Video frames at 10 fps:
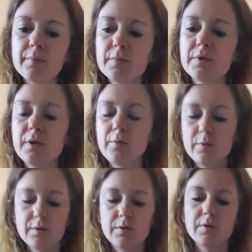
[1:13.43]
So
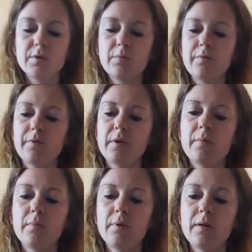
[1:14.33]
some of
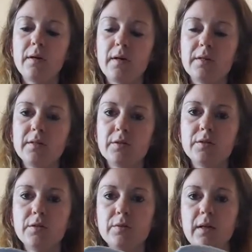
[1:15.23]
them I still
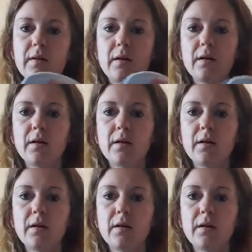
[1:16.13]
do like that.